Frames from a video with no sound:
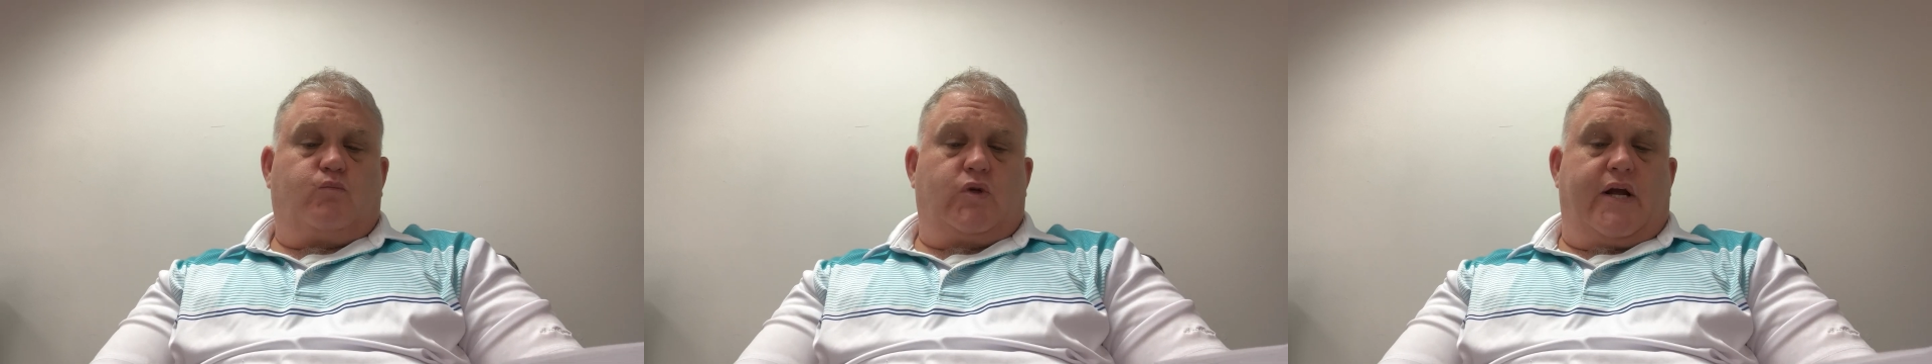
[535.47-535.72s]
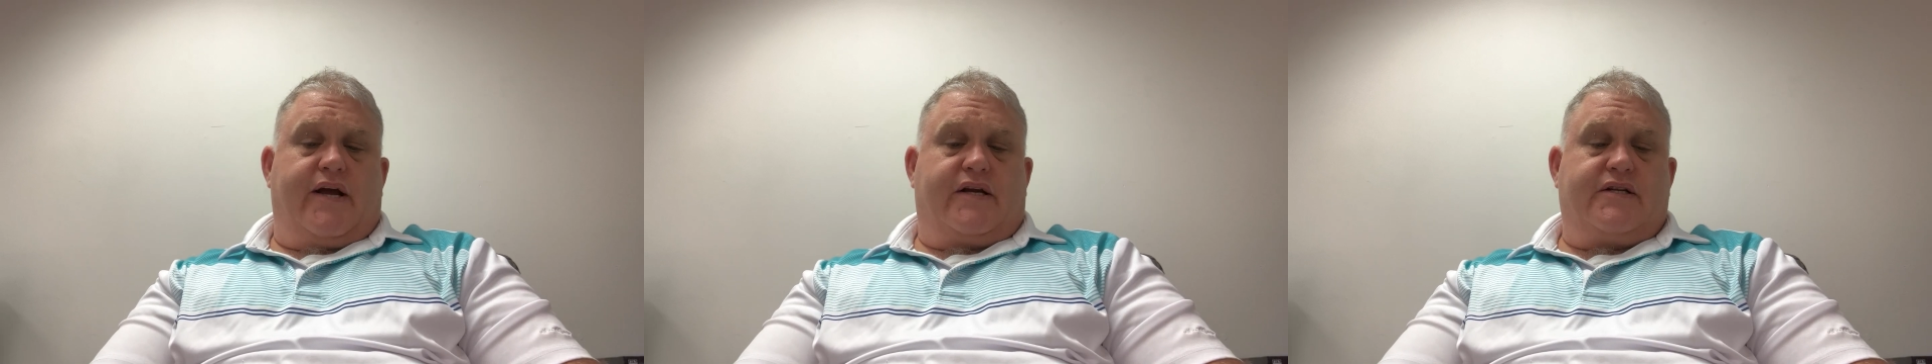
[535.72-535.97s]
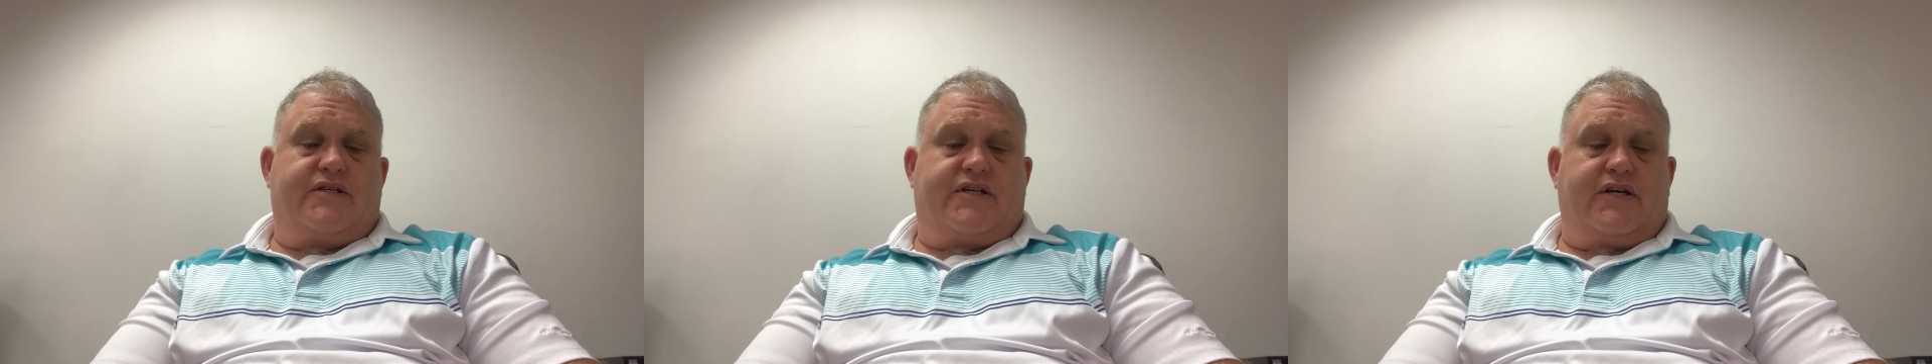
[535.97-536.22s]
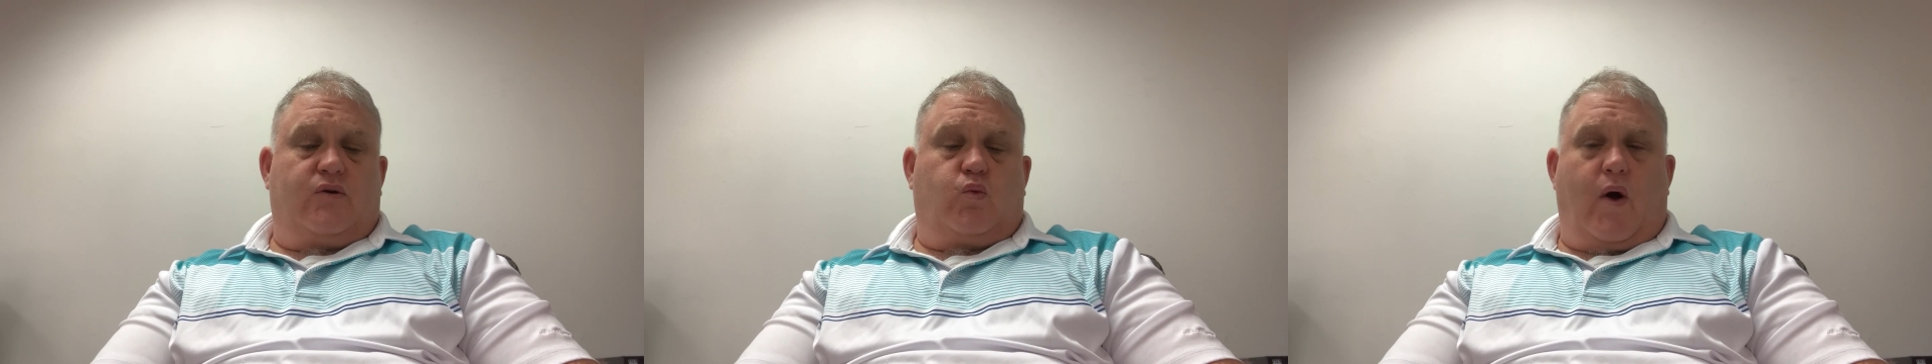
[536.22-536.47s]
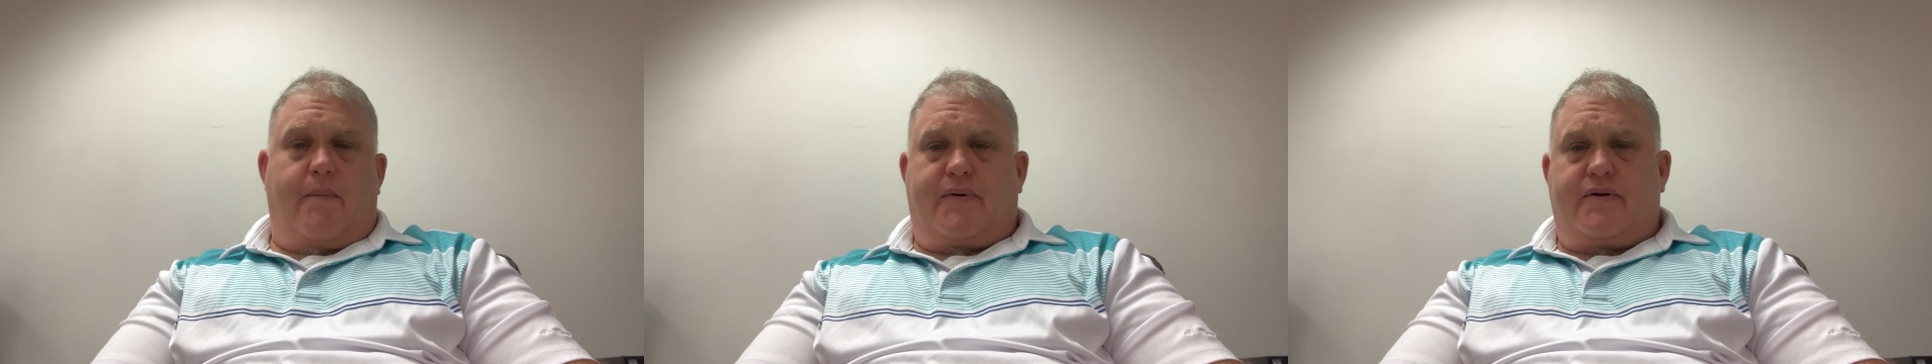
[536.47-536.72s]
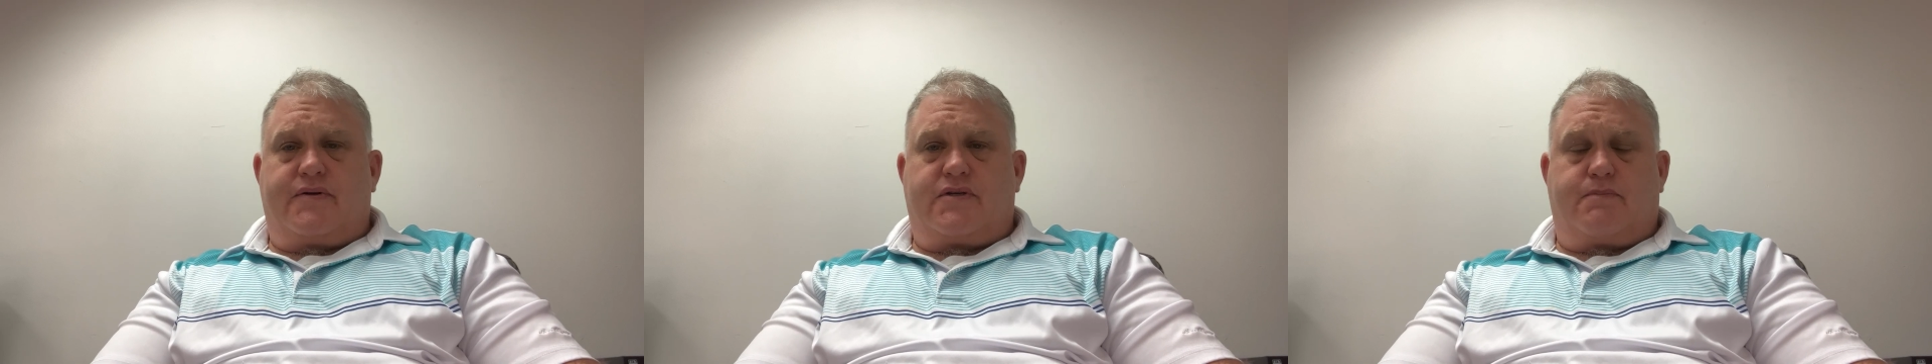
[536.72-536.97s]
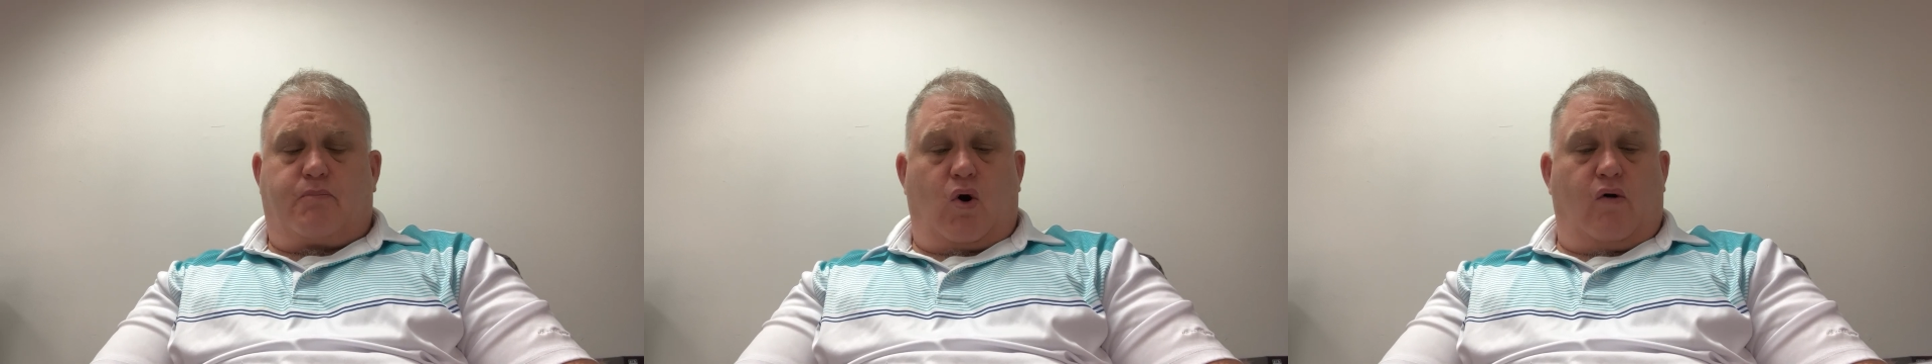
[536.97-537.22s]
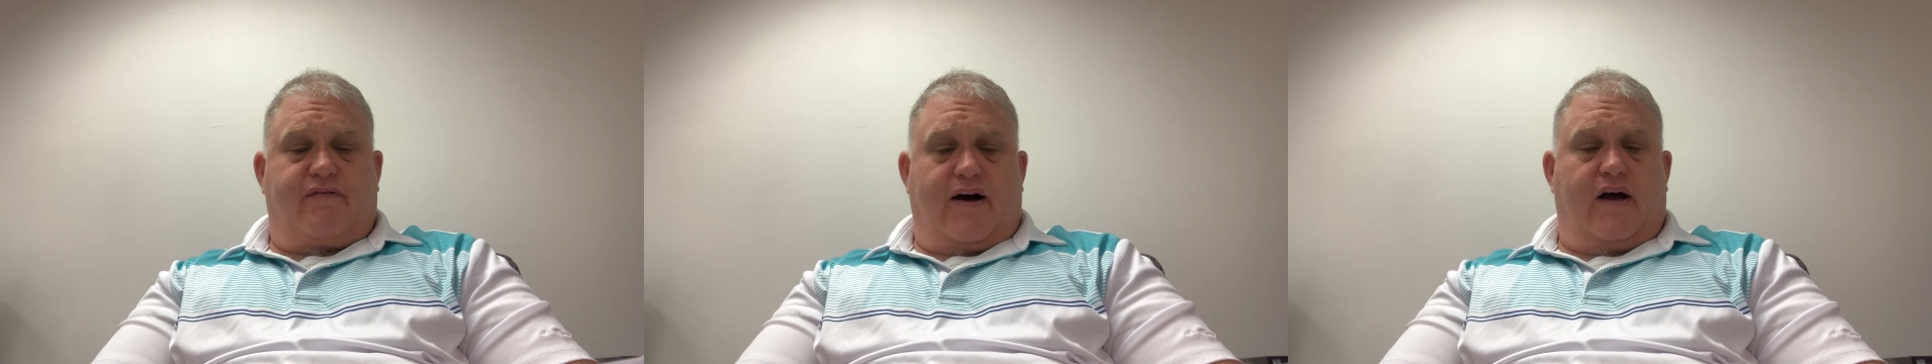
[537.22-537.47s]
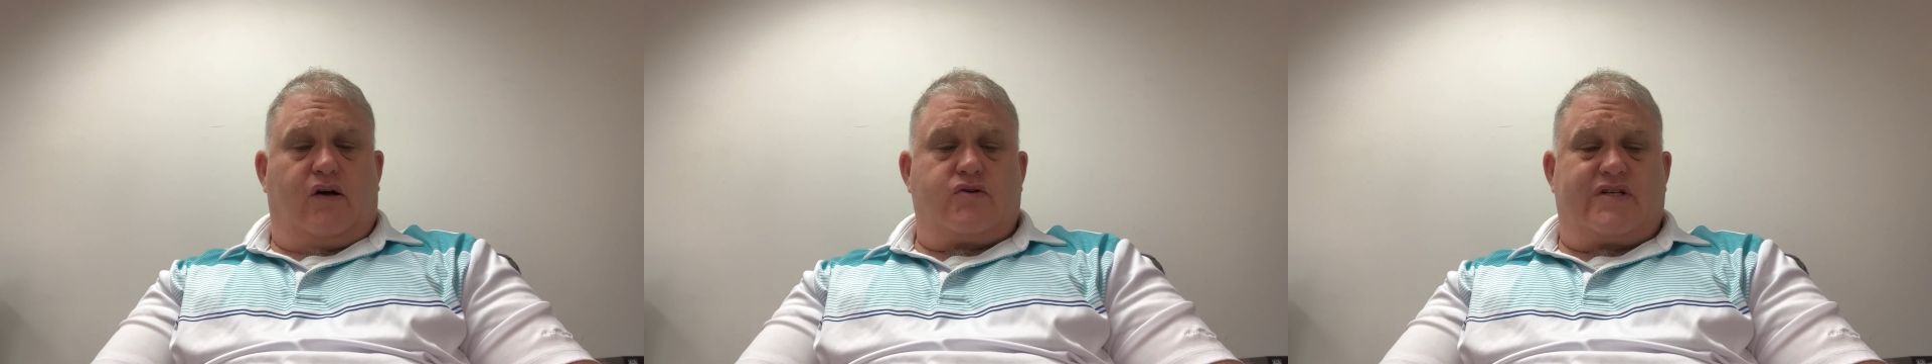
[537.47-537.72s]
and concealed weapons profiles.